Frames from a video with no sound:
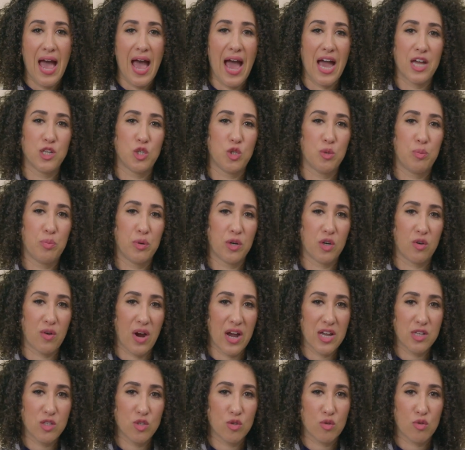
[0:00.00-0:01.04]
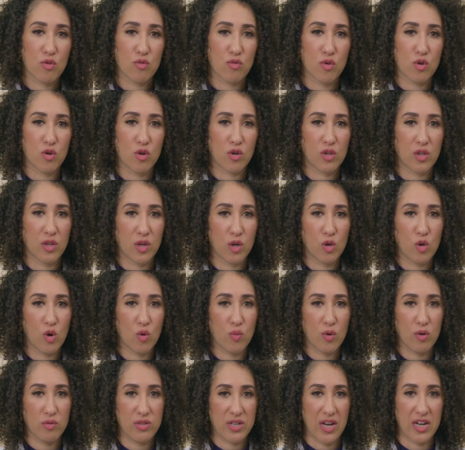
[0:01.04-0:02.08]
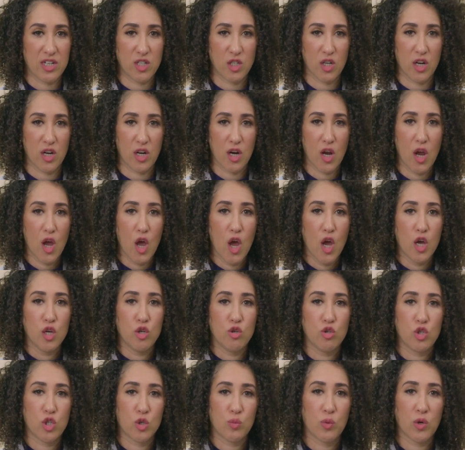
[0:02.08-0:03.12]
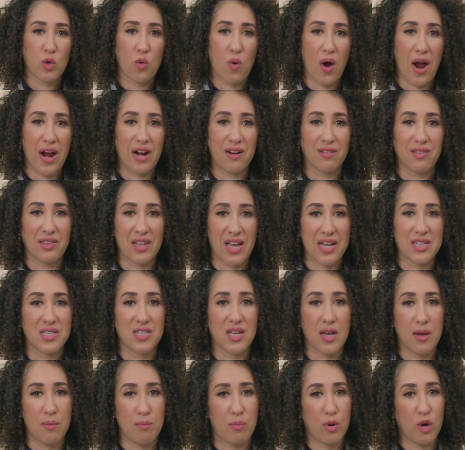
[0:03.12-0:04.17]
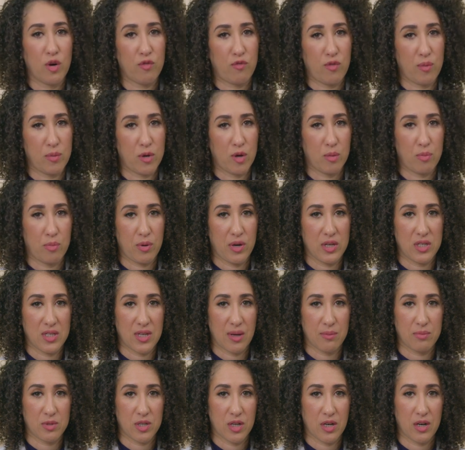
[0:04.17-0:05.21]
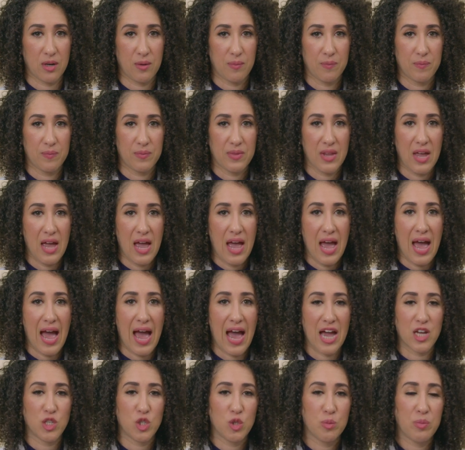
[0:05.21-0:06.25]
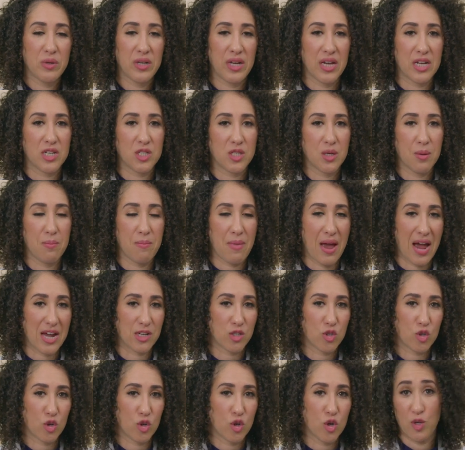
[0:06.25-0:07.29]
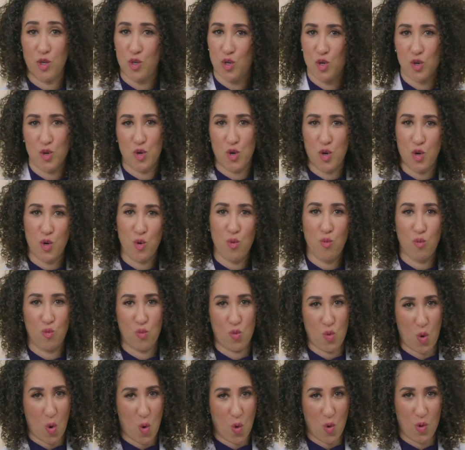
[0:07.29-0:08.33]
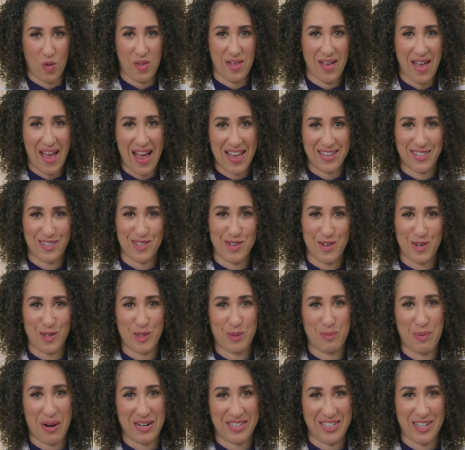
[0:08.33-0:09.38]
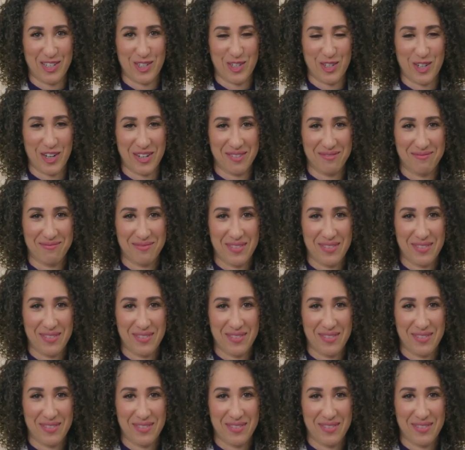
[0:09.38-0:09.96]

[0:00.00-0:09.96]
As you progress through your clinical rotation, you should require less input from your preceptor as you begin to master your new role as the nurse practitioner.